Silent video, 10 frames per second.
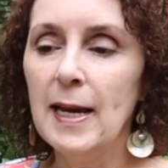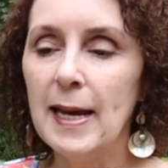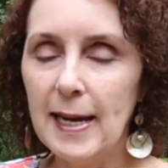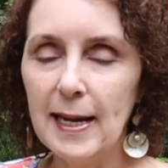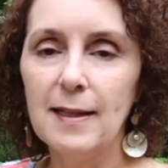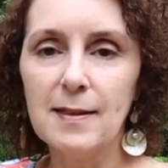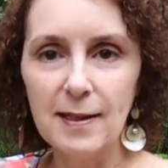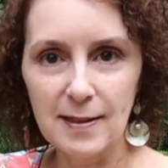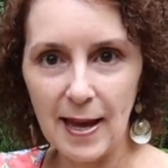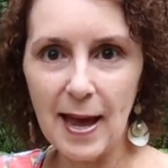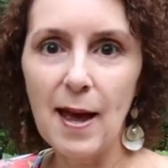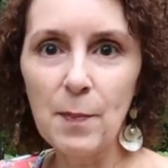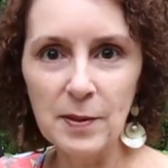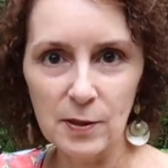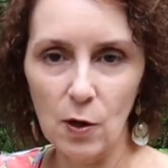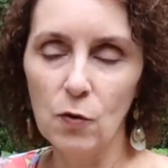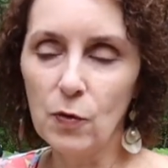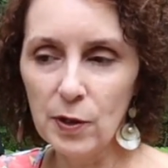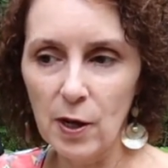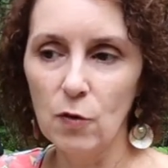Hence, as that happens
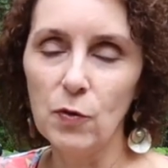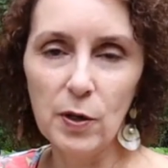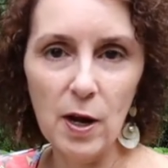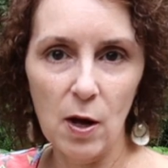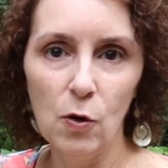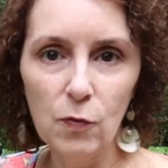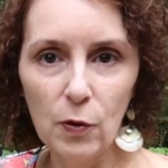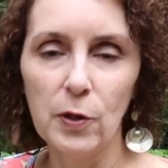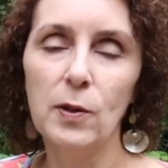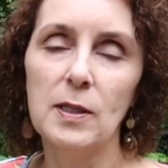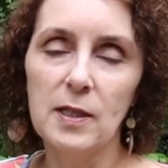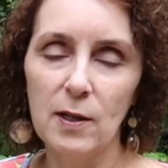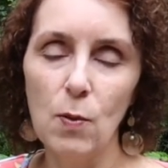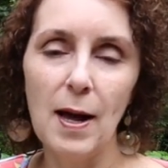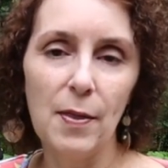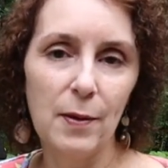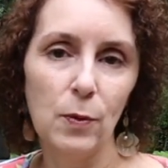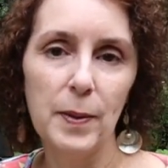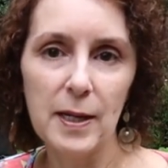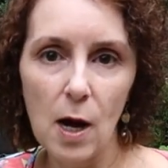over and over and over, you can see why they
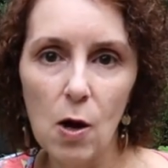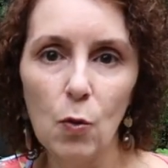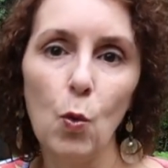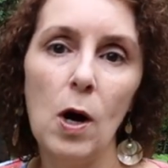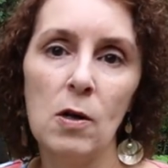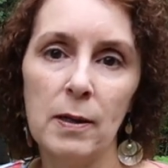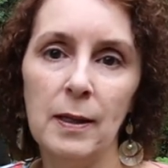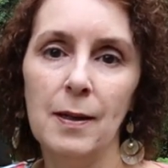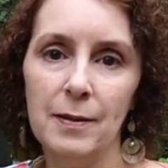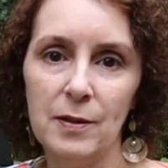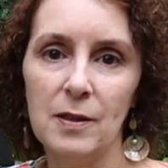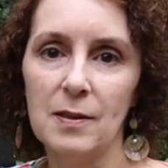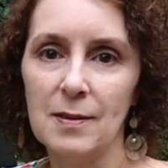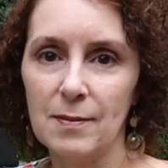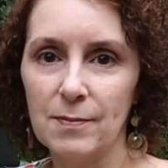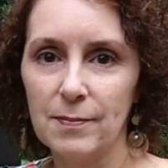would be called walking onions.